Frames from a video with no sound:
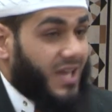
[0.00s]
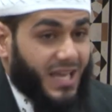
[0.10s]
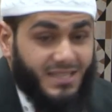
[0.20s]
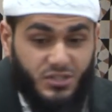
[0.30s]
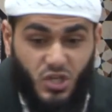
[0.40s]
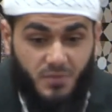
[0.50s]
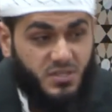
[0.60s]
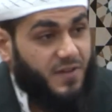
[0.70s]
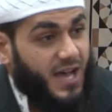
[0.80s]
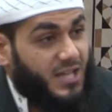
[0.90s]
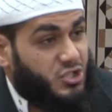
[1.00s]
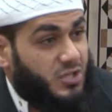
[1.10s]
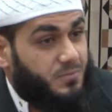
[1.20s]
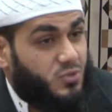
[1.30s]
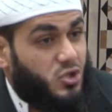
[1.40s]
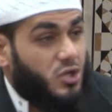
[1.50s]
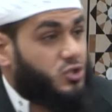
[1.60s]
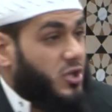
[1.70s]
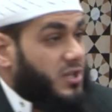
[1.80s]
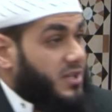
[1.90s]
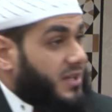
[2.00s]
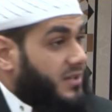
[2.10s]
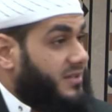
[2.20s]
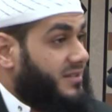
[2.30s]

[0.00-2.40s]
In the times of hardship, turn to Allah.